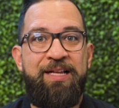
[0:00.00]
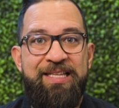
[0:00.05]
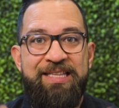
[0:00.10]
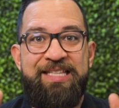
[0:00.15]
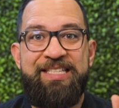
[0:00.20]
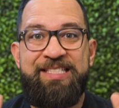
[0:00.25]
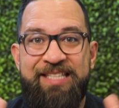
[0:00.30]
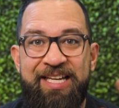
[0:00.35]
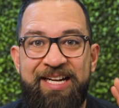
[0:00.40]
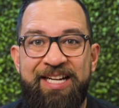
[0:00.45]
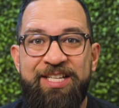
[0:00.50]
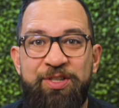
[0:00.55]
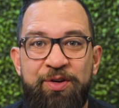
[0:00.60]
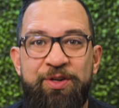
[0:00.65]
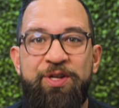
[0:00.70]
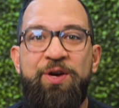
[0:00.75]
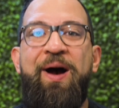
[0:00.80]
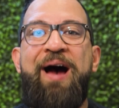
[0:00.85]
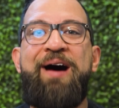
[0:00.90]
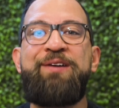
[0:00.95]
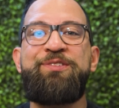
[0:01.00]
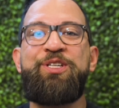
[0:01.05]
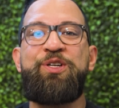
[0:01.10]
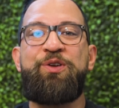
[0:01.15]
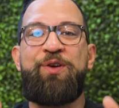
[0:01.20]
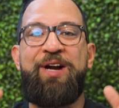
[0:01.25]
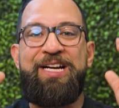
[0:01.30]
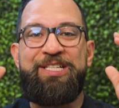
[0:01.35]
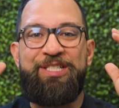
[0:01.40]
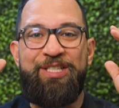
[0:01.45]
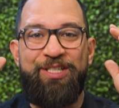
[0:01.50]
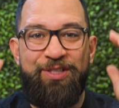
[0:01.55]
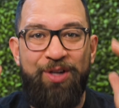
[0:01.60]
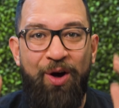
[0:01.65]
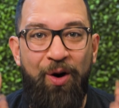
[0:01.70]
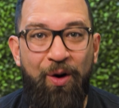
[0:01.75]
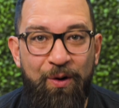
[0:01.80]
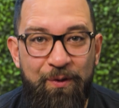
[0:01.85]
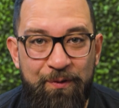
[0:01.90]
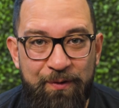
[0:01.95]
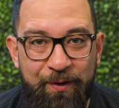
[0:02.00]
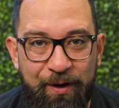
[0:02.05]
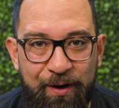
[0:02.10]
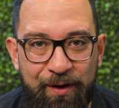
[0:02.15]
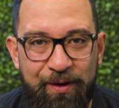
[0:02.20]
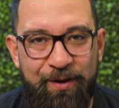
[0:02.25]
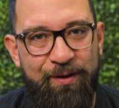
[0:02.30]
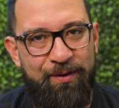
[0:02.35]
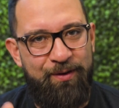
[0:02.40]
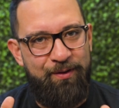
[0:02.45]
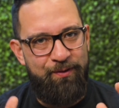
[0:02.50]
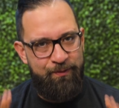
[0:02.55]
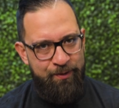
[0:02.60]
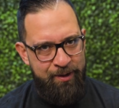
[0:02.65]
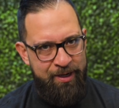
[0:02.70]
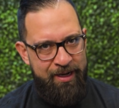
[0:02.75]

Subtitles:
The San Antonio housing crash is over for